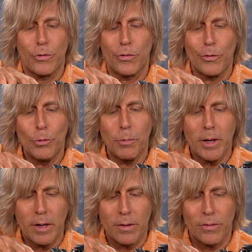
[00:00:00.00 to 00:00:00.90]
zoom
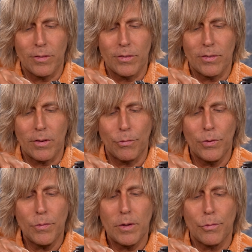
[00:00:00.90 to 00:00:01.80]
lens. This is a
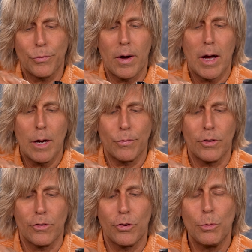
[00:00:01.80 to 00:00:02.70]

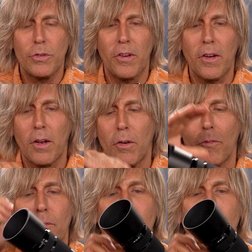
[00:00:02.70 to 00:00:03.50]
55-210.